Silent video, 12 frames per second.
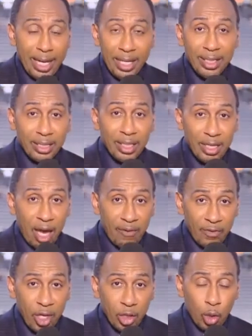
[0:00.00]
that it's
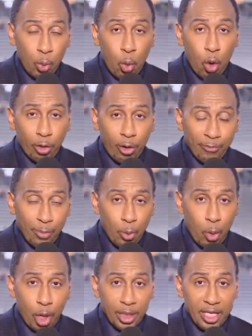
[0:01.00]
enough to ward off
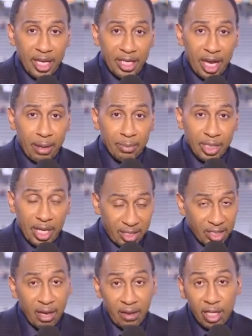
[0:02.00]
Milwaukee in Game
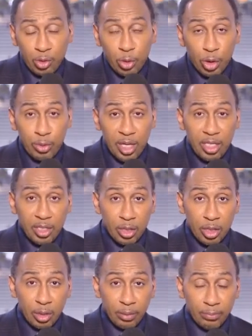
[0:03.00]
6. That's what you need to do.